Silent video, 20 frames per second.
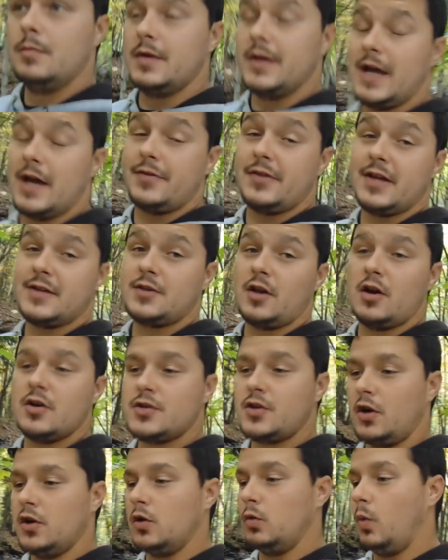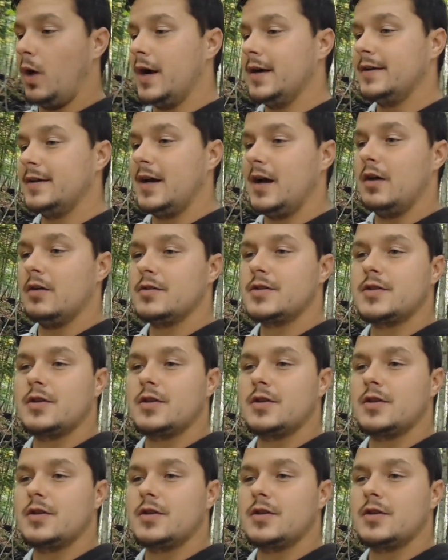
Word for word: But yeah, things are starting to wind down.